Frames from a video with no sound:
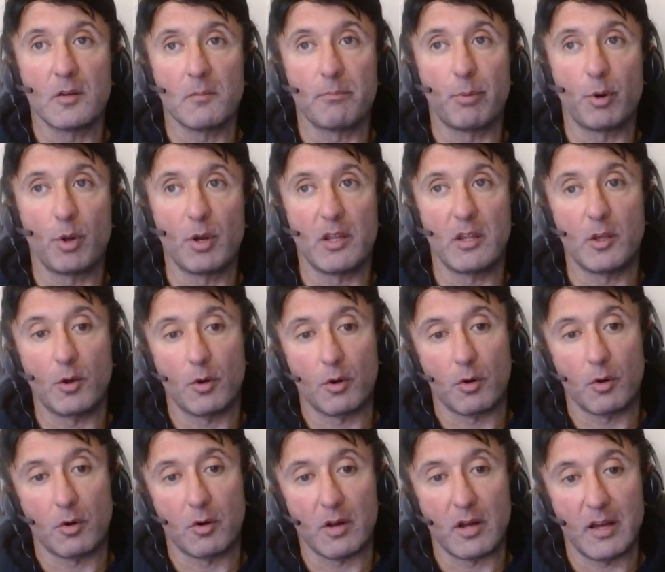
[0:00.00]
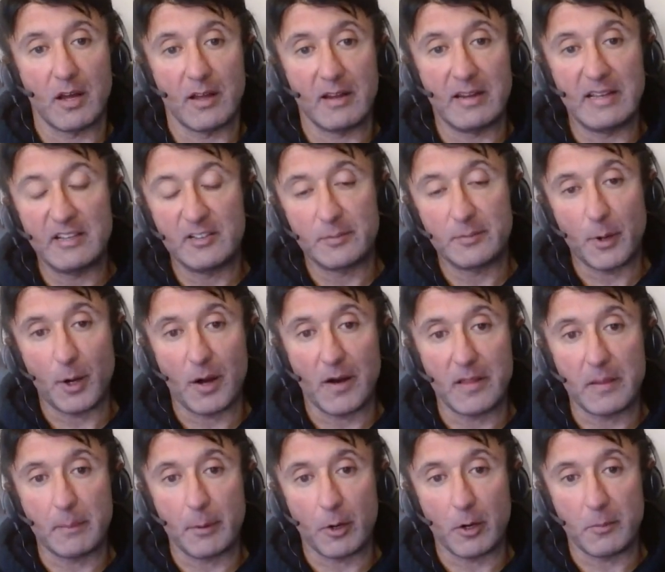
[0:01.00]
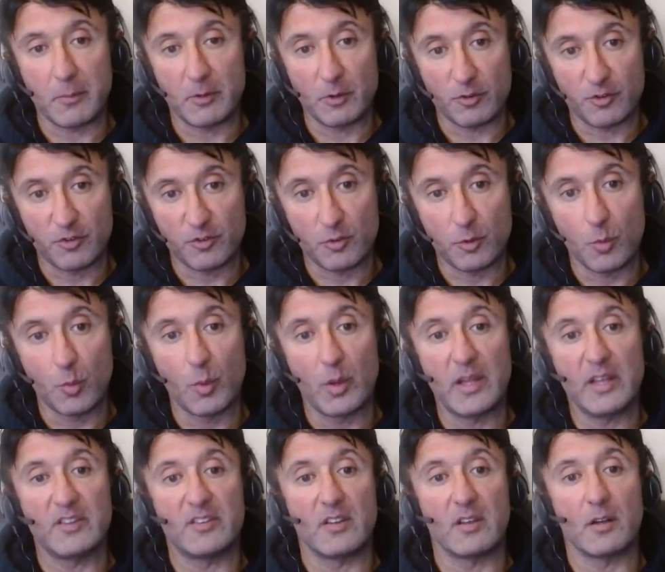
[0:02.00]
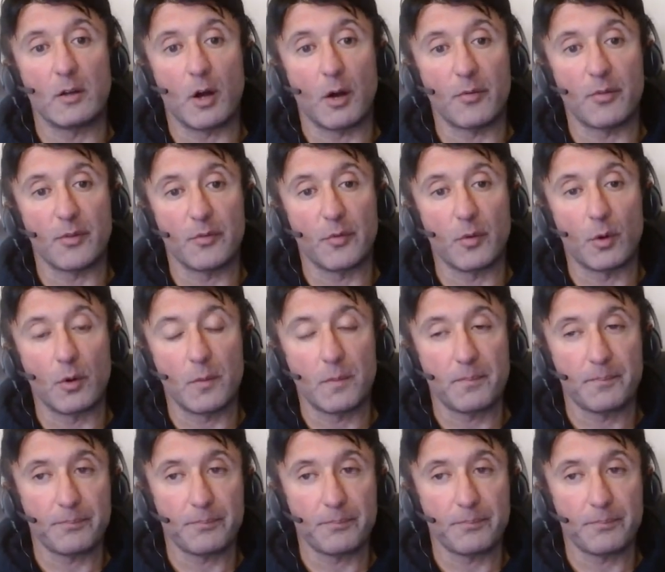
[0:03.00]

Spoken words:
pulling your knees apart at the bottom and you're squeezing off the floor.